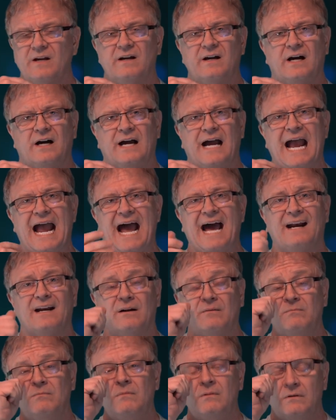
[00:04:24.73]

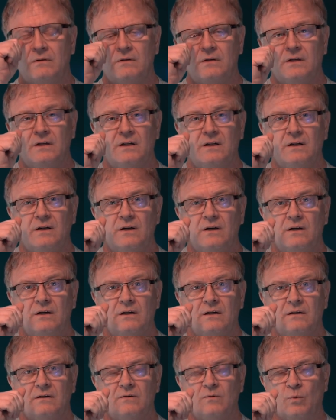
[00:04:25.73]
Adam
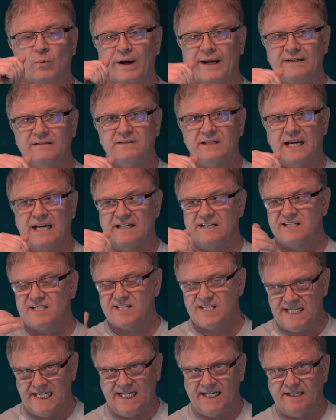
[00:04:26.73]
went and
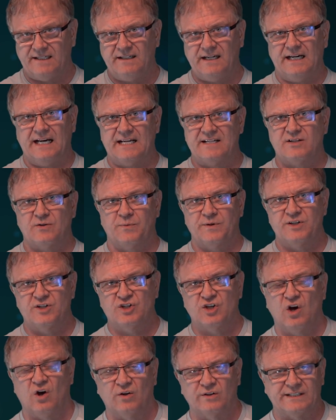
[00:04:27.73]
sinned, and as a
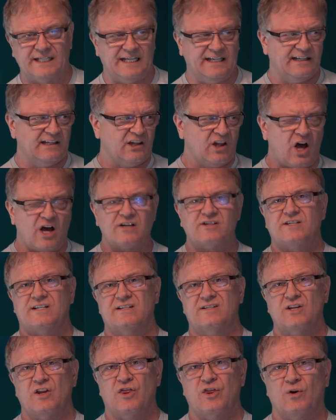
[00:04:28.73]
result, he lost
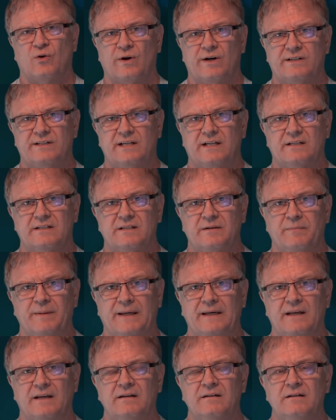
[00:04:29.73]
his authority and
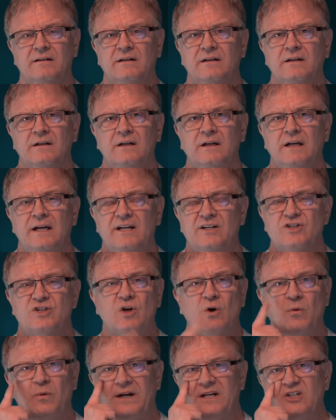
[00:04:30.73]
dominion.
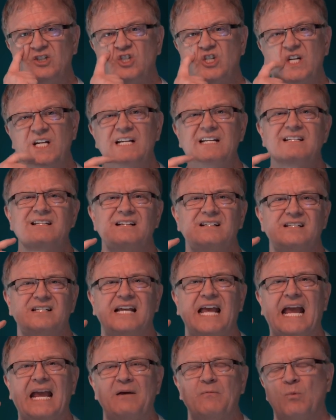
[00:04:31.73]
So when Jesus
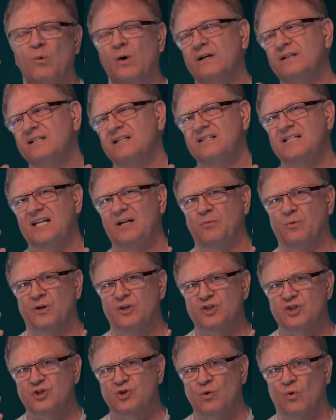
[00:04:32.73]
came, what does he
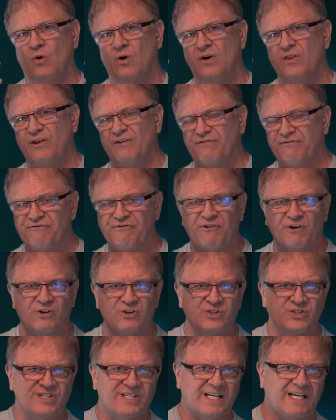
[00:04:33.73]
restore? The
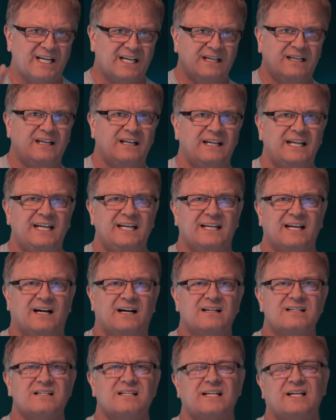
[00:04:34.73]
first thing he
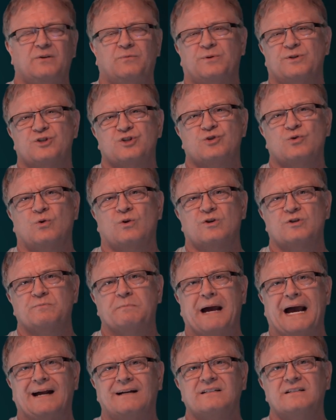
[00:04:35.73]
does, he restores
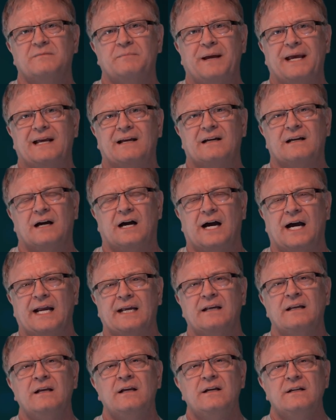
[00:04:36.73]
back to
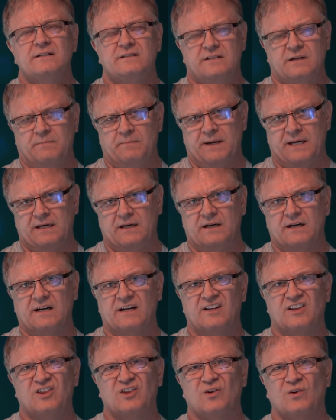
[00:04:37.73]
mankind dominion
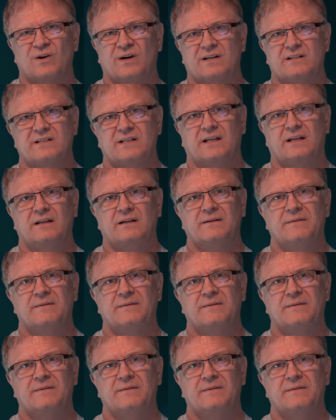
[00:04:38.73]
and authority.